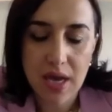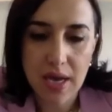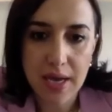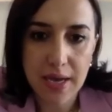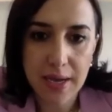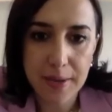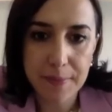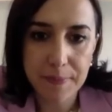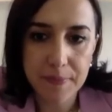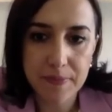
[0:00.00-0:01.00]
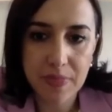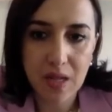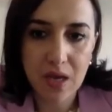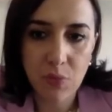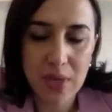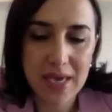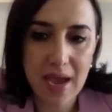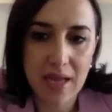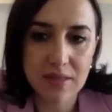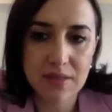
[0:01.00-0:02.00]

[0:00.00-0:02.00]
We can't